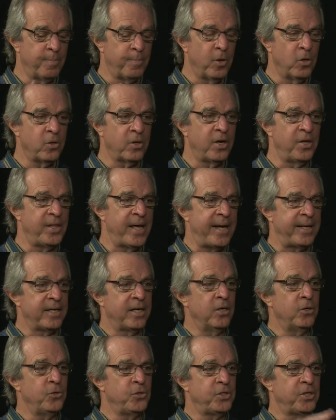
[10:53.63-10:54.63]
bulk of
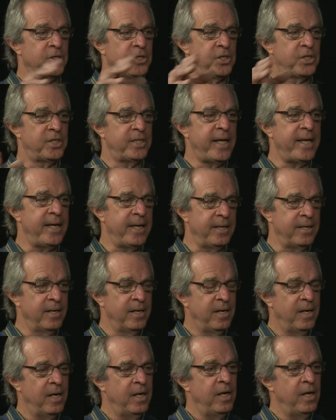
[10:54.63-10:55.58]
that goes to the state,